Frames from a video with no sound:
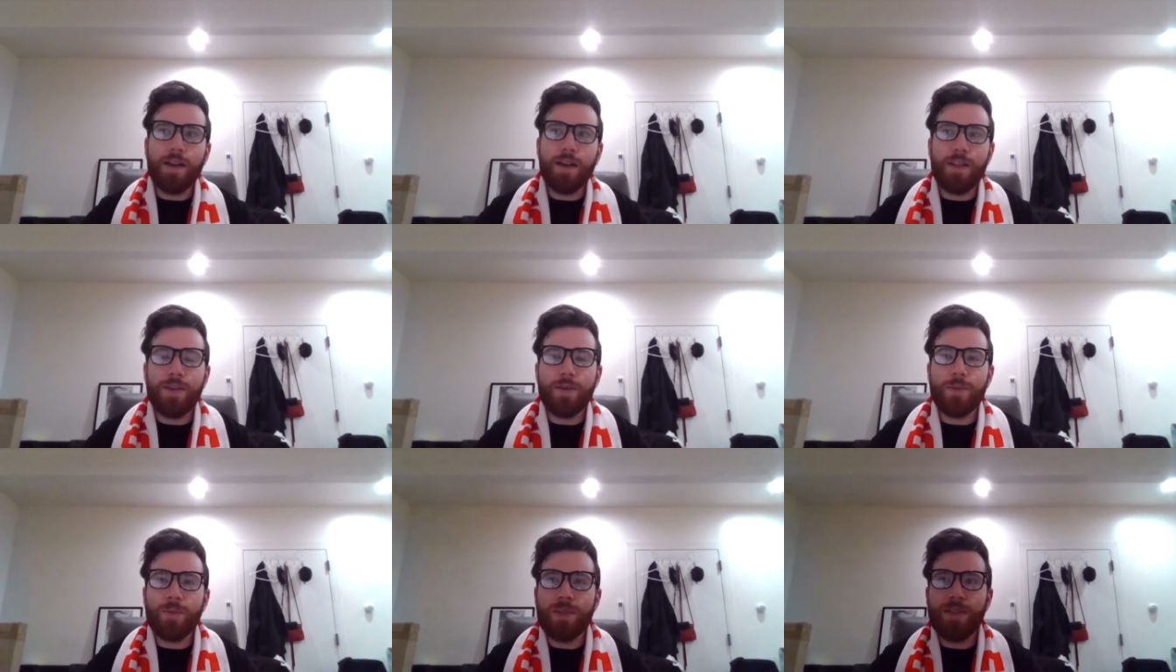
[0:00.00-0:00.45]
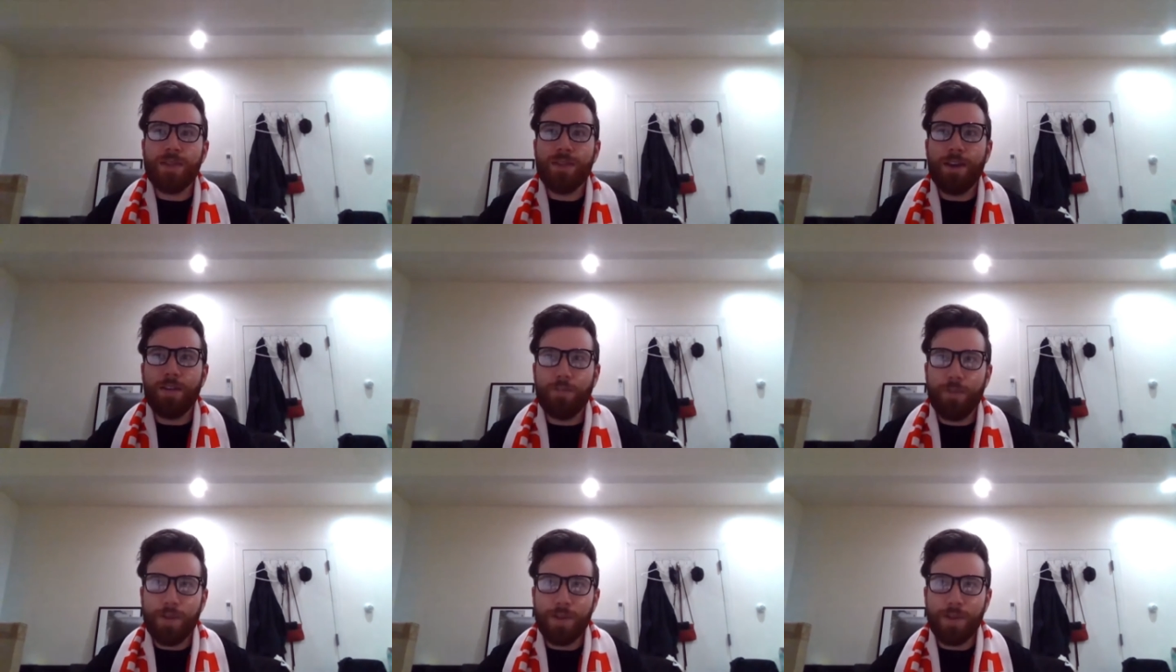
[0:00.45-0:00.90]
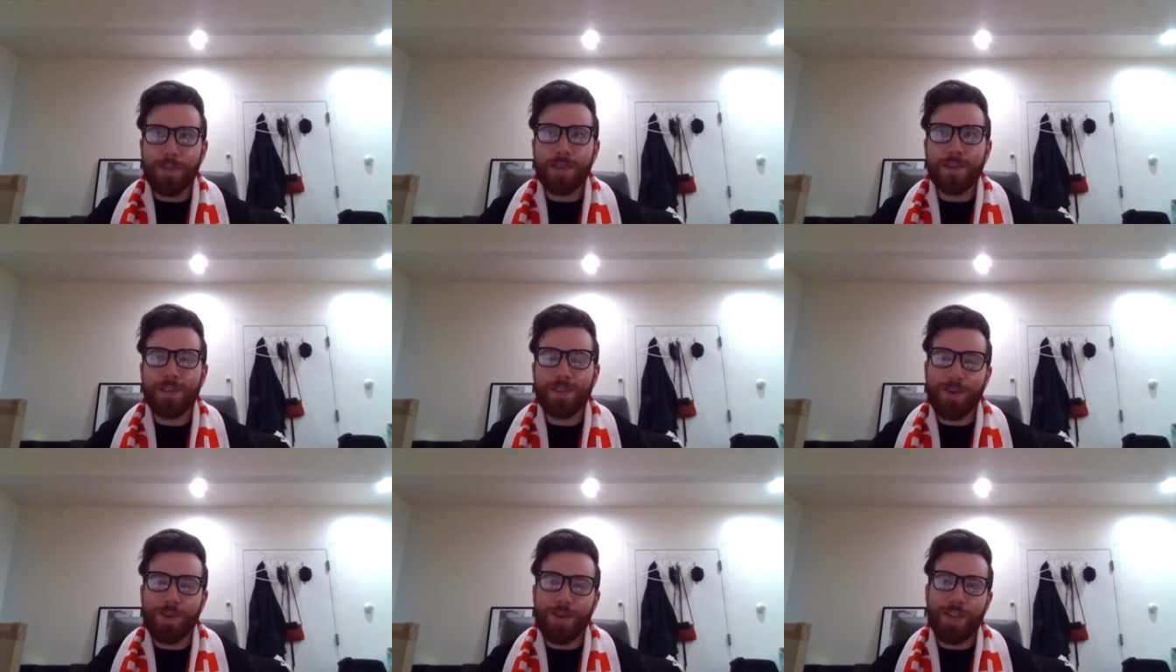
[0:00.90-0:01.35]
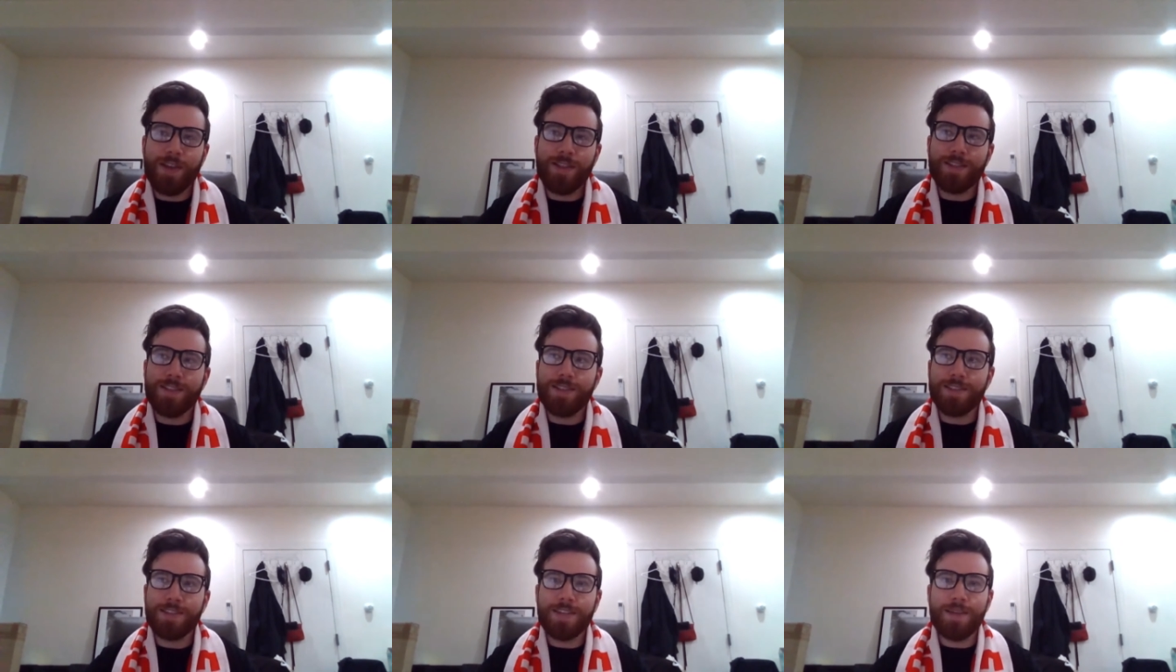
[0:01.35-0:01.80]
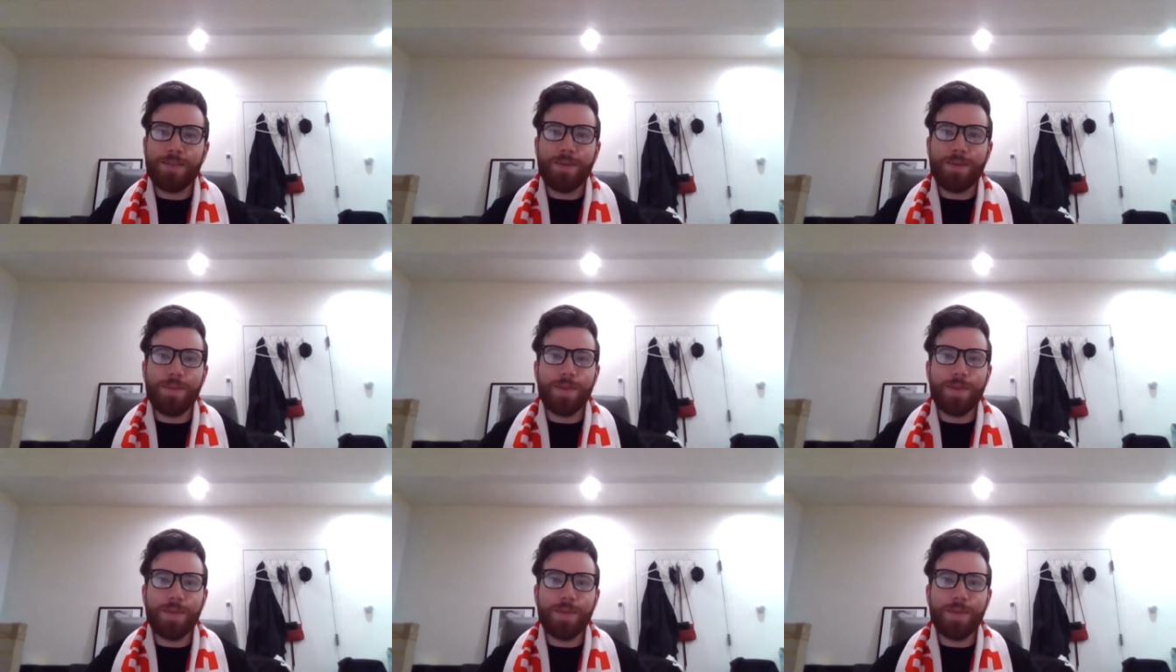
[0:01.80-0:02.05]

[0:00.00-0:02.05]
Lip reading: I think we definitely saw that this game.